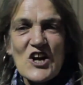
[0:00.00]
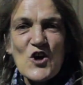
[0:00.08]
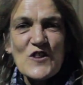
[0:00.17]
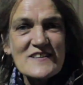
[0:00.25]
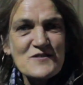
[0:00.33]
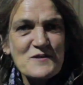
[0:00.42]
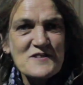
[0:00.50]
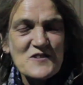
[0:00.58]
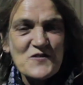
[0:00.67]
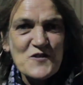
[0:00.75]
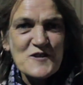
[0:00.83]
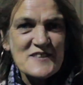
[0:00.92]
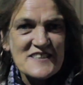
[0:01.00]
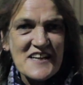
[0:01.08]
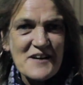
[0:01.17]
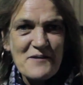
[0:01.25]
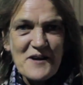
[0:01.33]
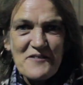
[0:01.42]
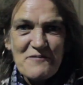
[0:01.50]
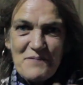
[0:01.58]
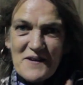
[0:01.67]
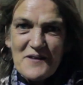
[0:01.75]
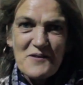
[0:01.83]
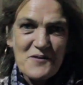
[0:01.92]
You know, this was the first time I've
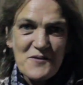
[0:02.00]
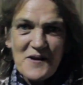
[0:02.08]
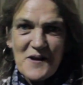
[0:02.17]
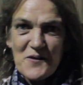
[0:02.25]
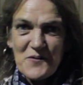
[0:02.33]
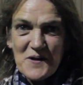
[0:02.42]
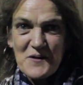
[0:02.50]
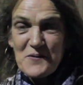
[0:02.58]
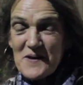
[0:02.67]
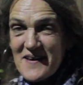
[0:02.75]
been through Helloween.